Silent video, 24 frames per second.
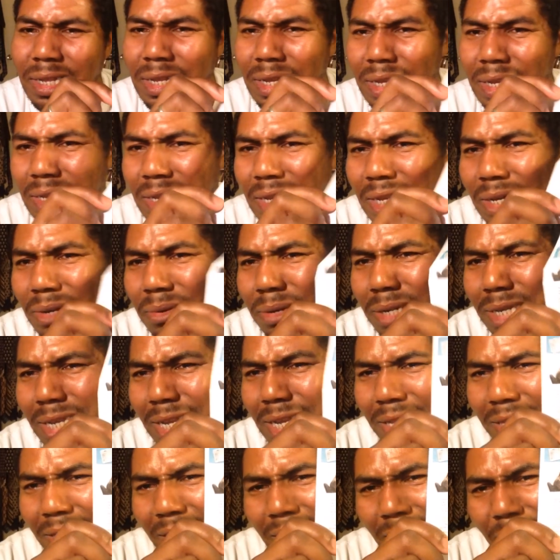Look what they
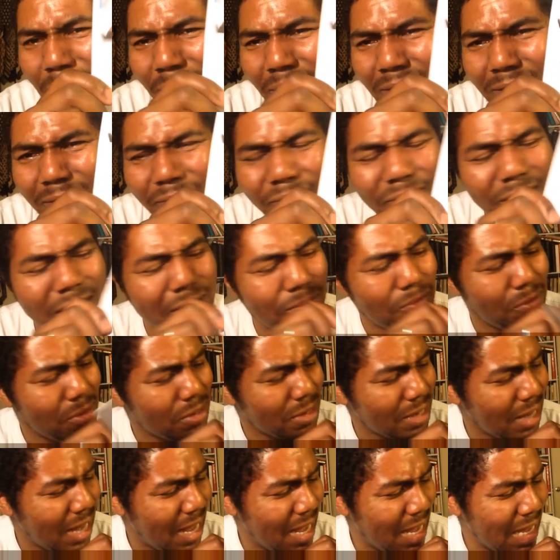said about the faithful
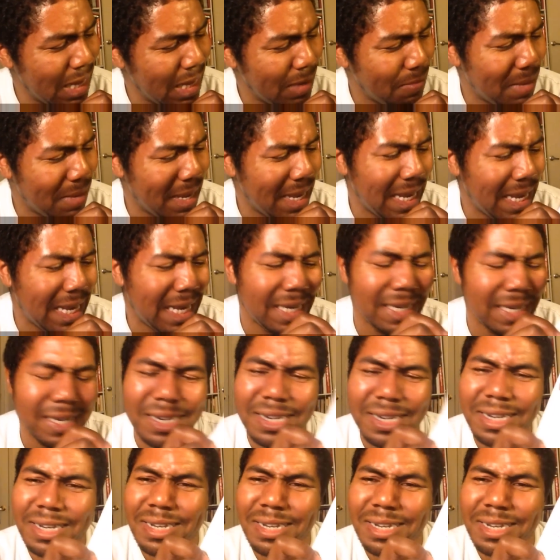slave, man.